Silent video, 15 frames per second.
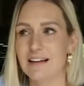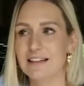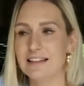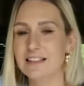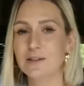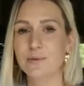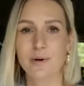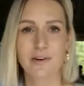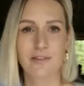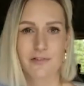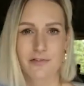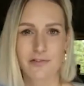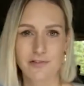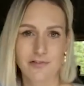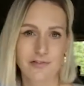I didn't want to
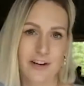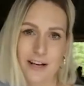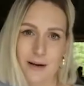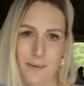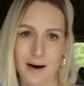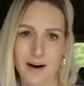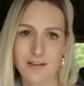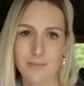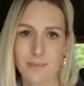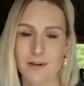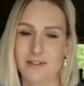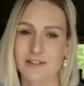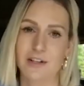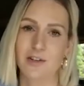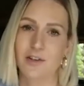freak him out
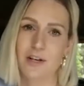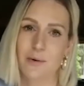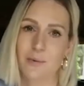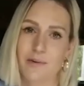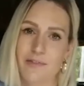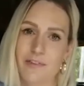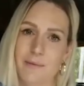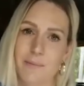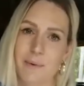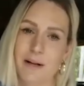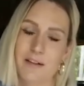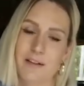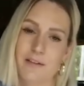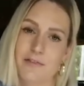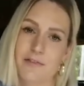because I knew he would have been
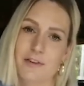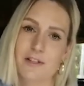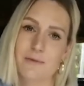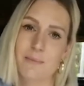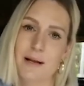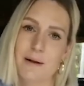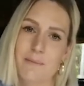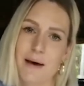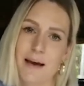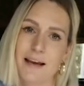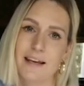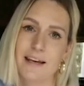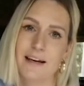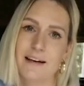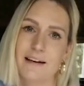on the first plane
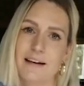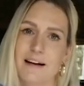back here,